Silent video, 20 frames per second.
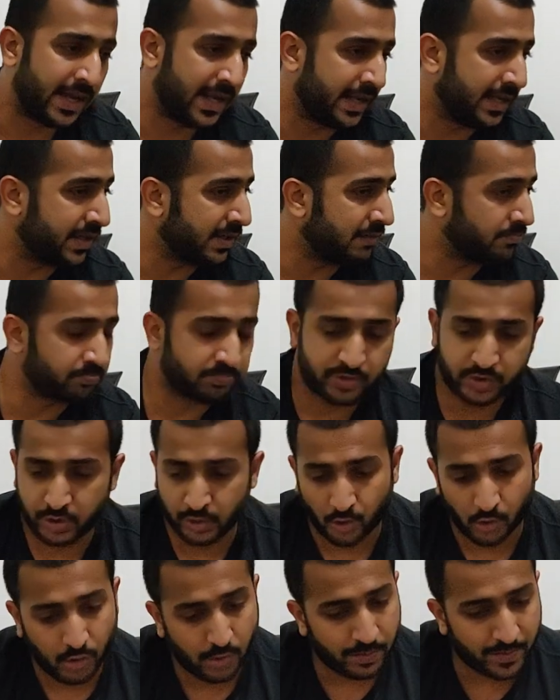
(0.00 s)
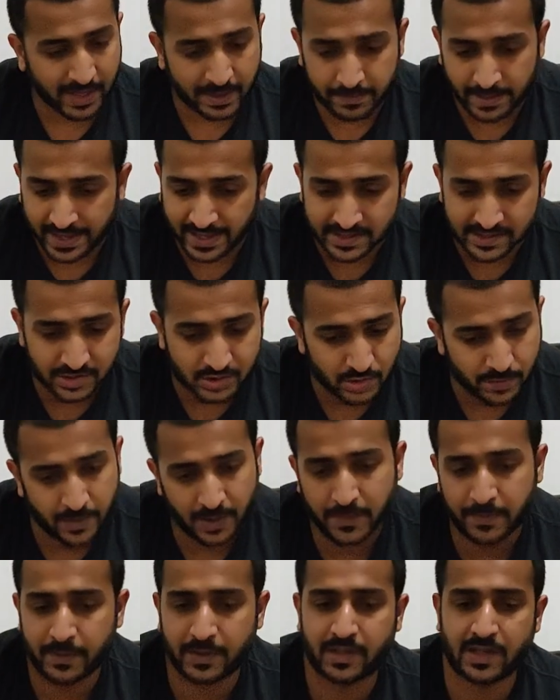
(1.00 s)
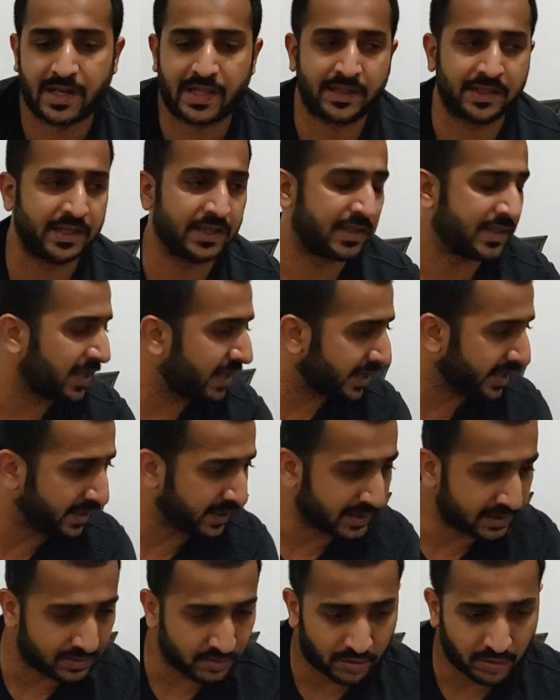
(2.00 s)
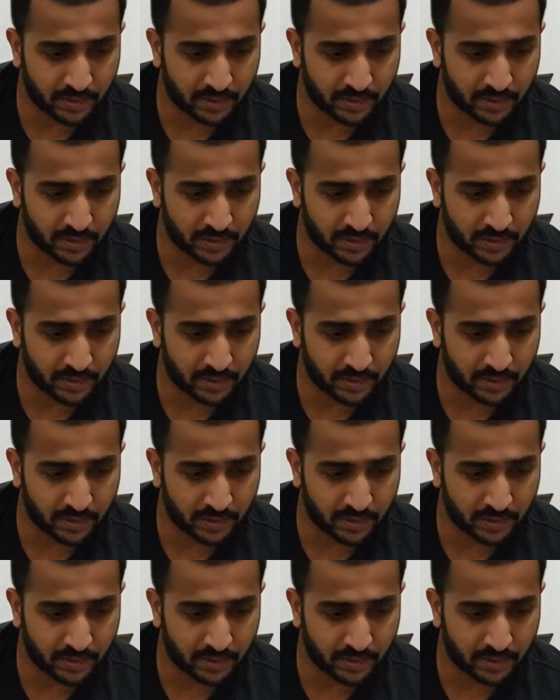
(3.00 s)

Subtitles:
I show my bats to people and they think,